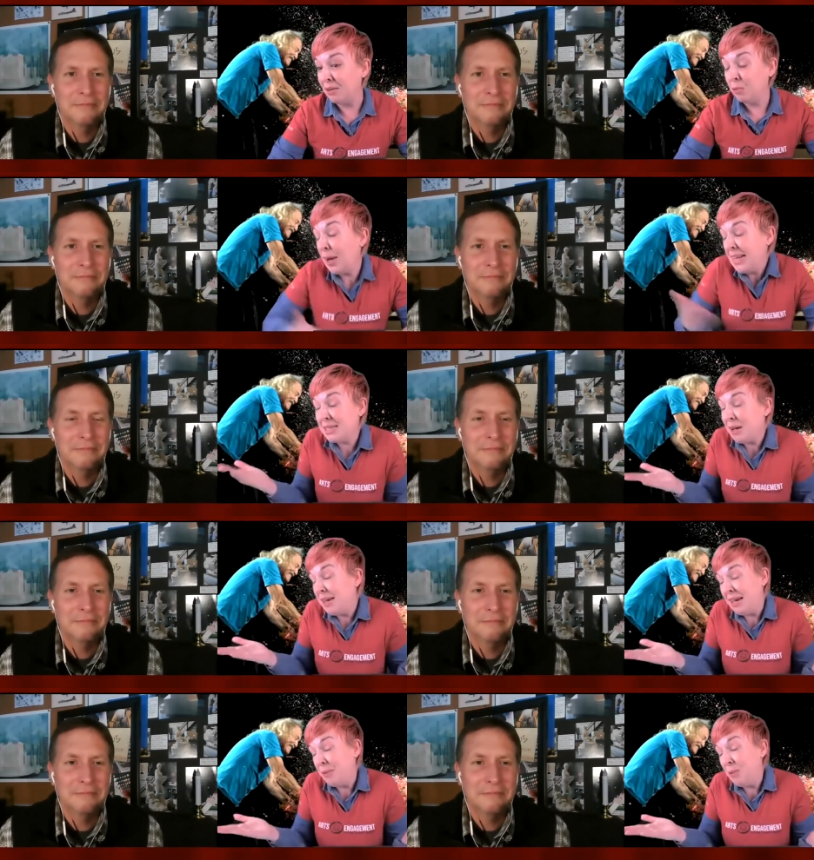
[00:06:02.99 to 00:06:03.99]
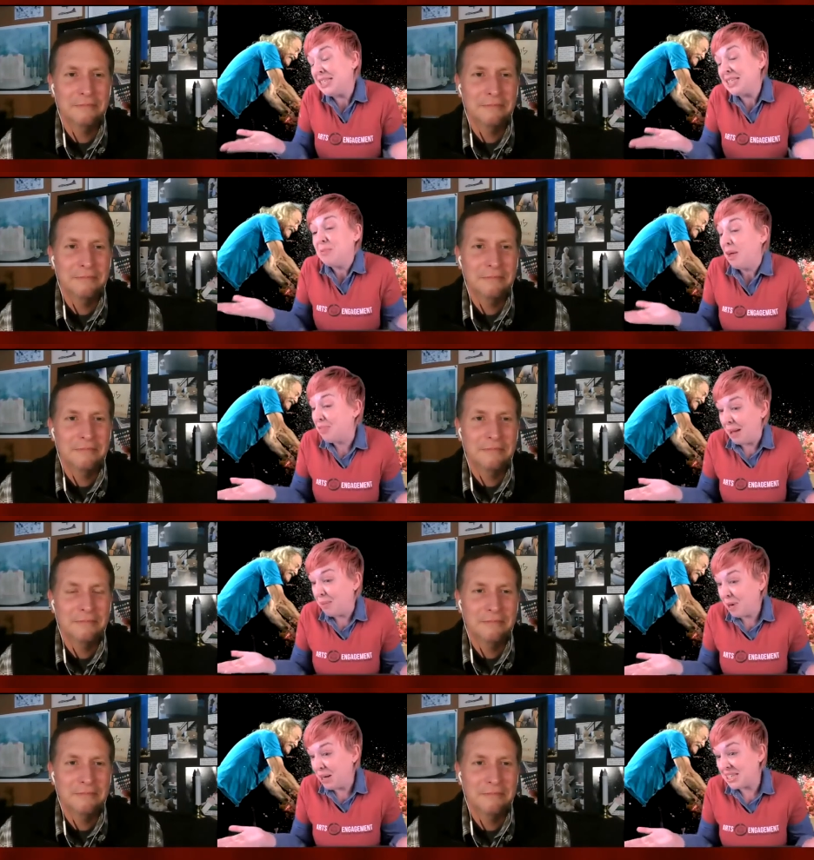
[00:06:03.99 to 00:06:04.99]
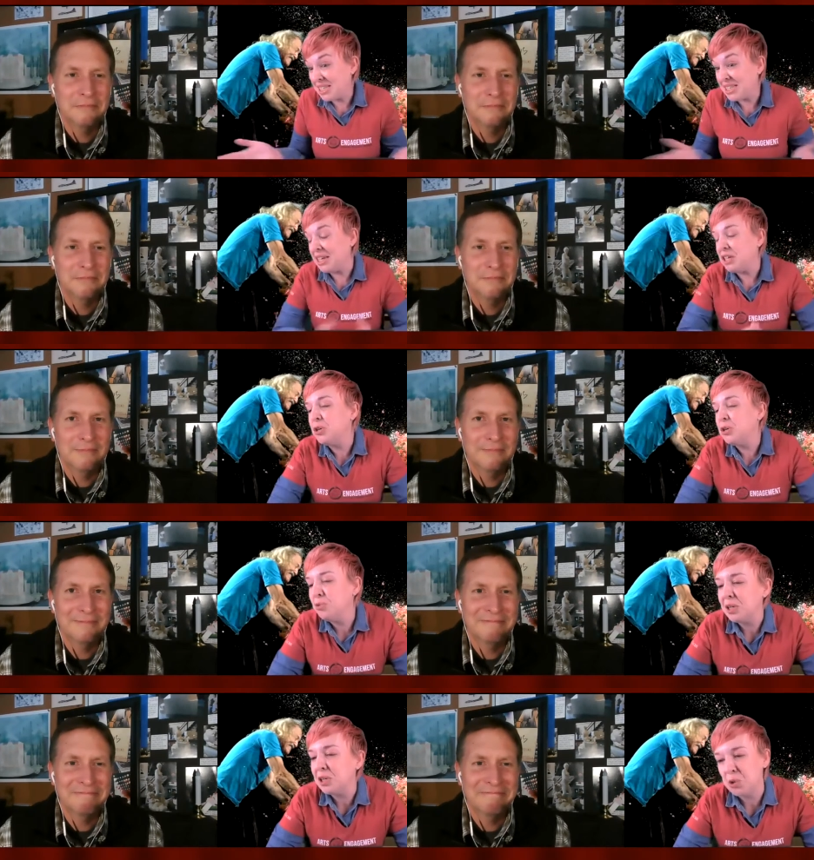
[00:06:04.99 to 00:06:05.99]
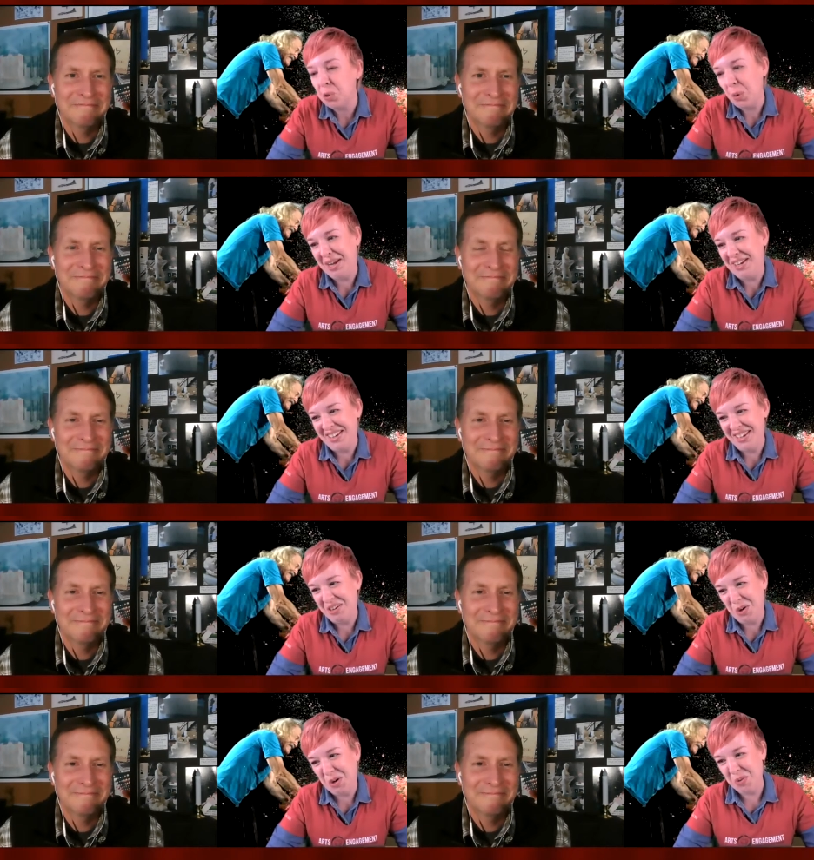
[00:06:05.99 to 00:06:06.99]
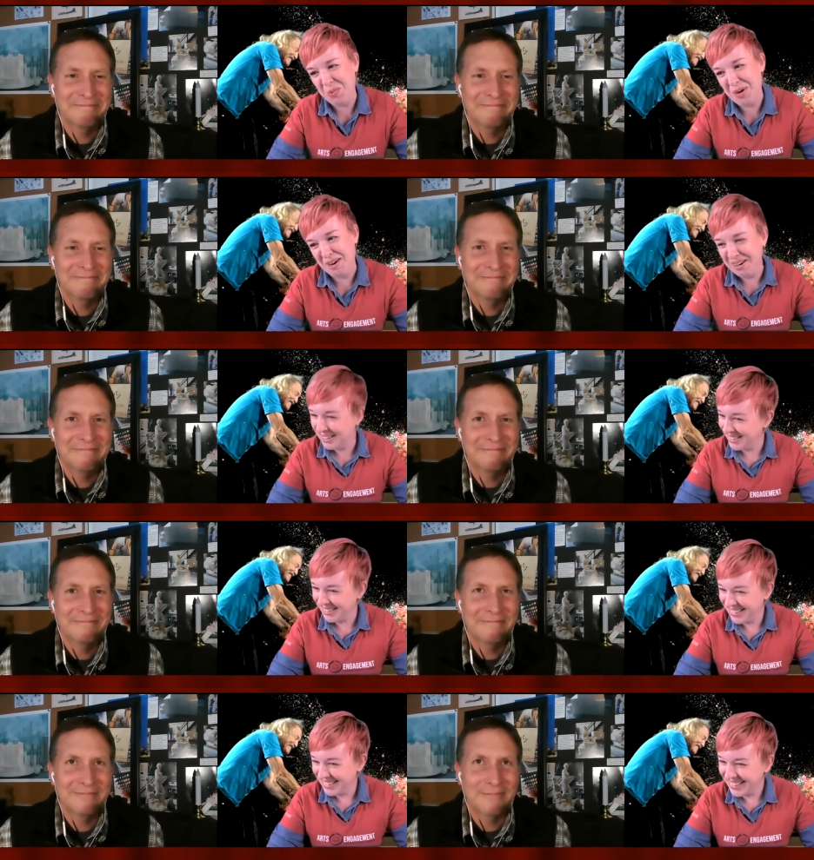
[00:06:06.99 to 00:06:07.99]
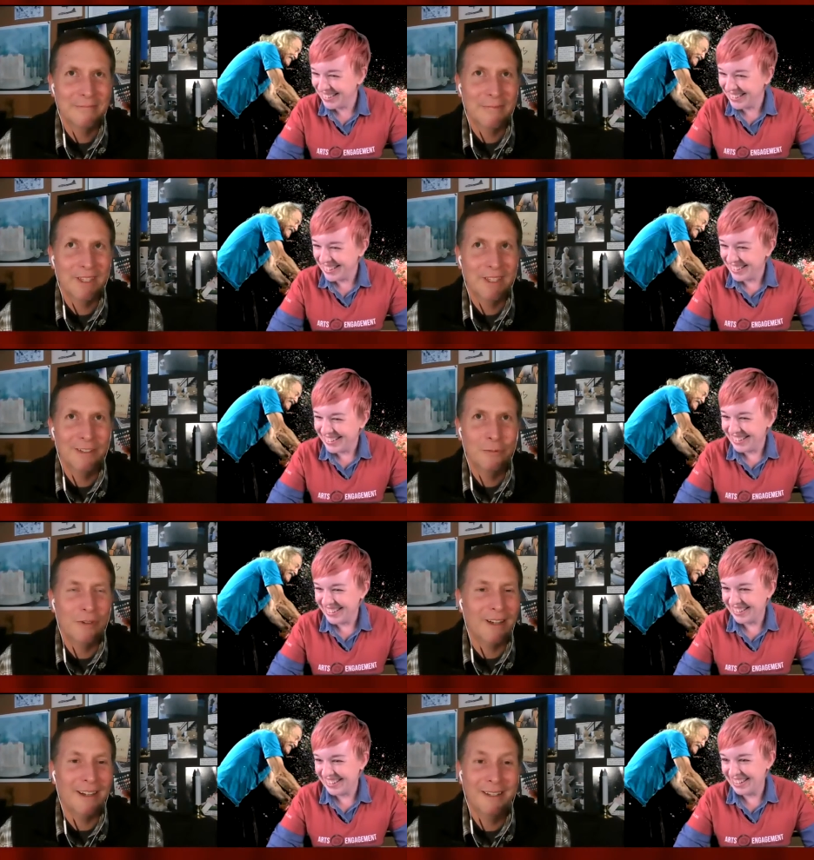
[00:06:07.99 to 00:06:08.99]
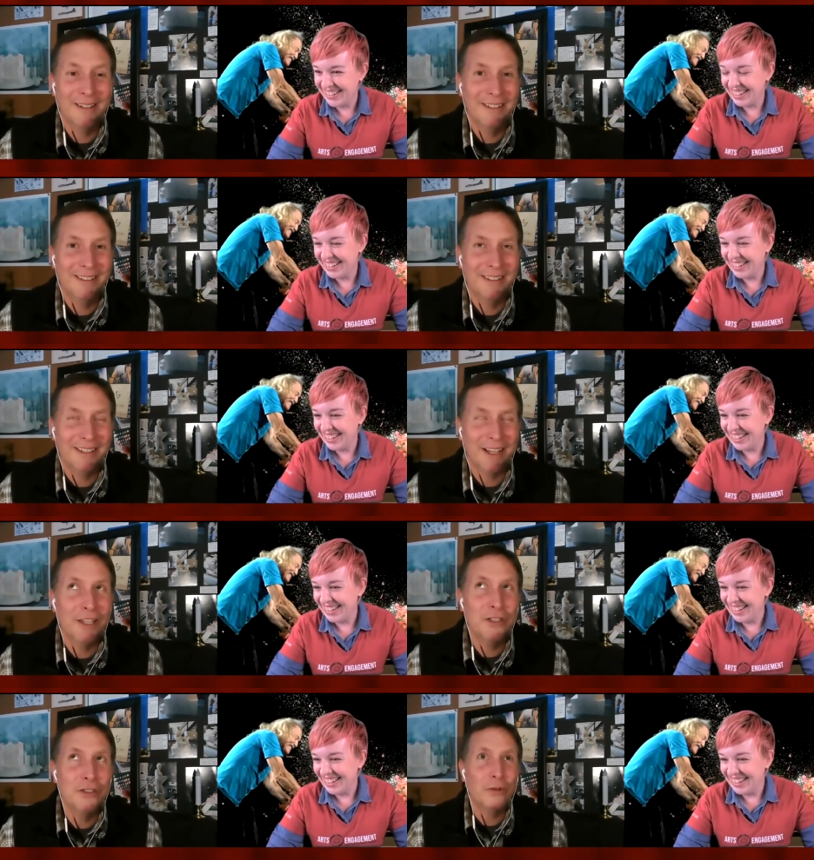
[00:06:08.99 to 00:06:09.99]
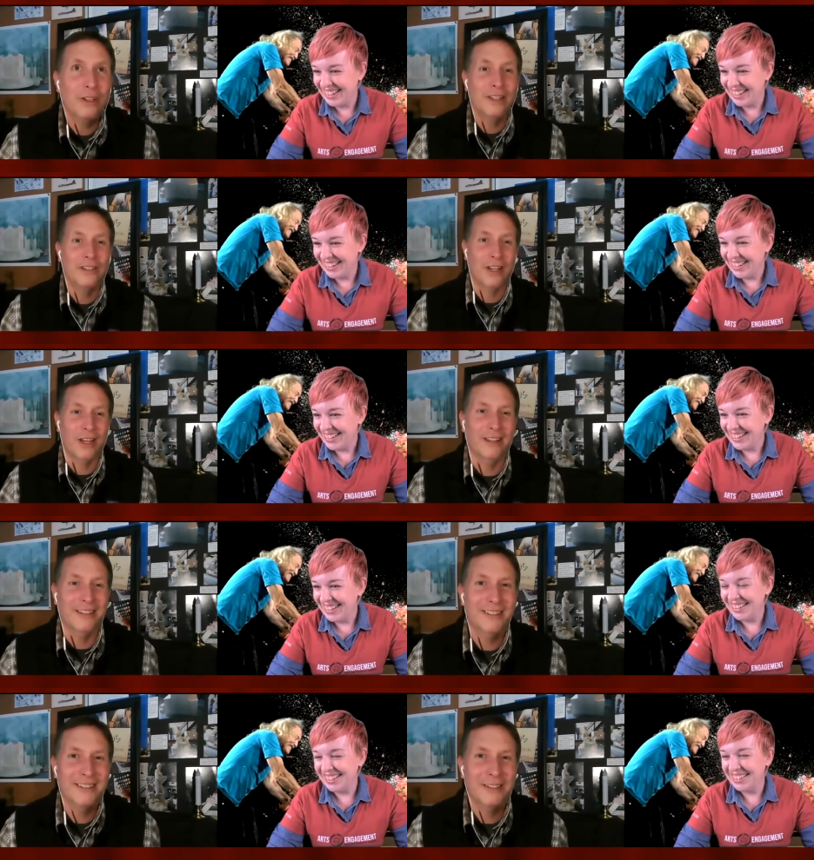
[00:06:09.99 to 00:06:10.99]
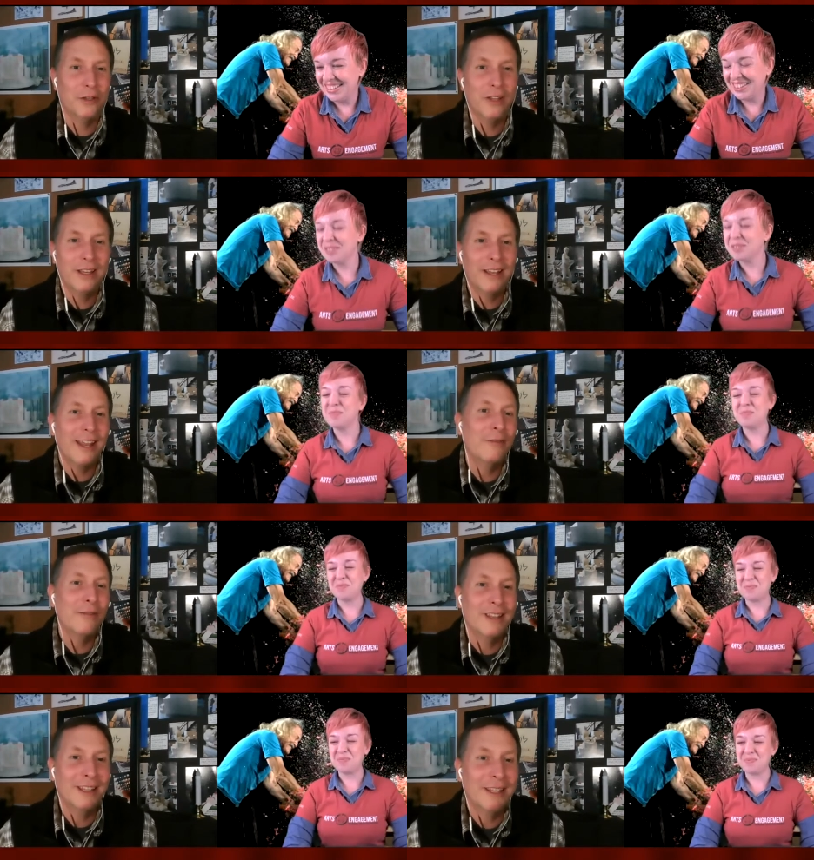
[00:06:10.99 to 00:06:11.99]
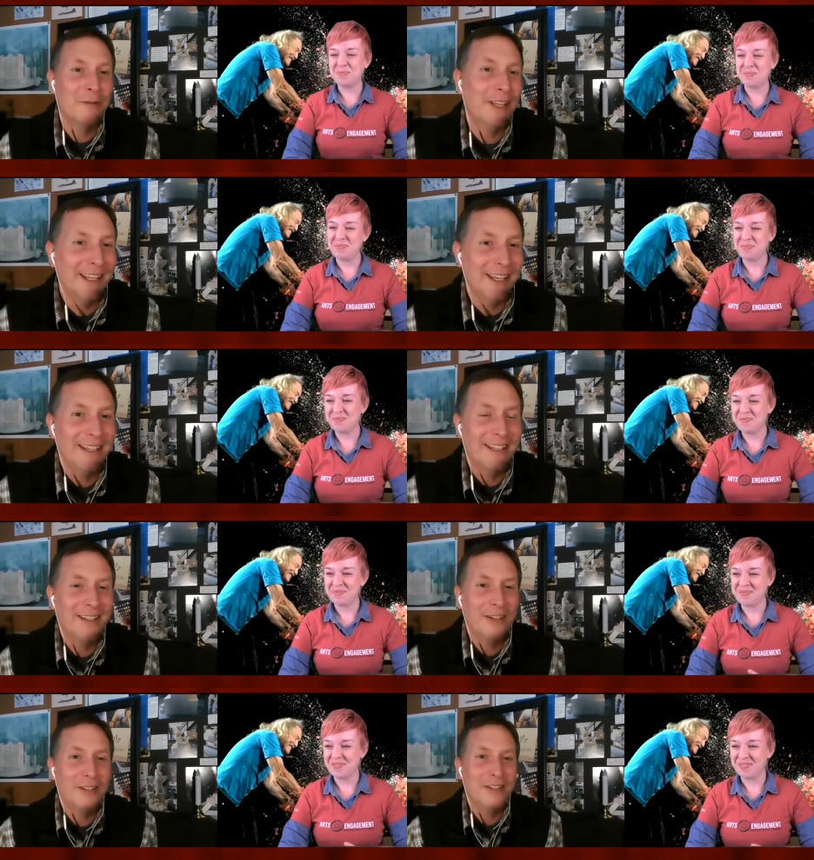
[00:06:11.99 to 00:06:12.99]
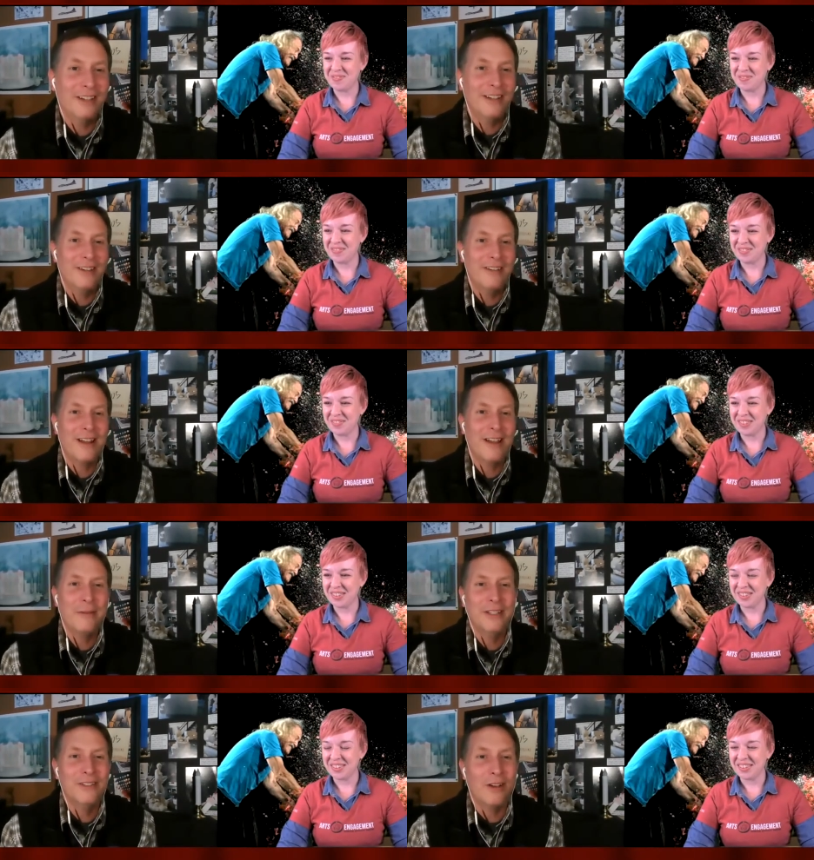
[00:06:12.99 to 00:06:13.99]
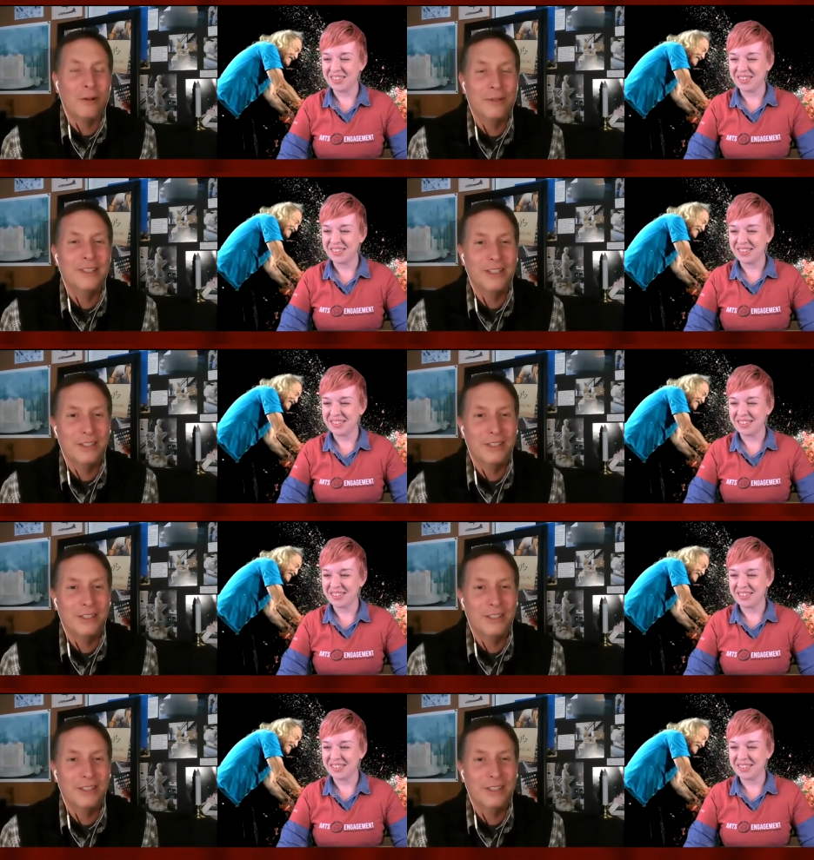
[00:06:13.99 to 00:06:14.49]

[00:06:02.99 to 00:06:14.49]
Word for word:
Speaker 1: what is what is it about that process that you've enjoyed in your career
Speaker 2: i I enjoy the challenge. So like everything that we get in our sh- in our shop, it's always a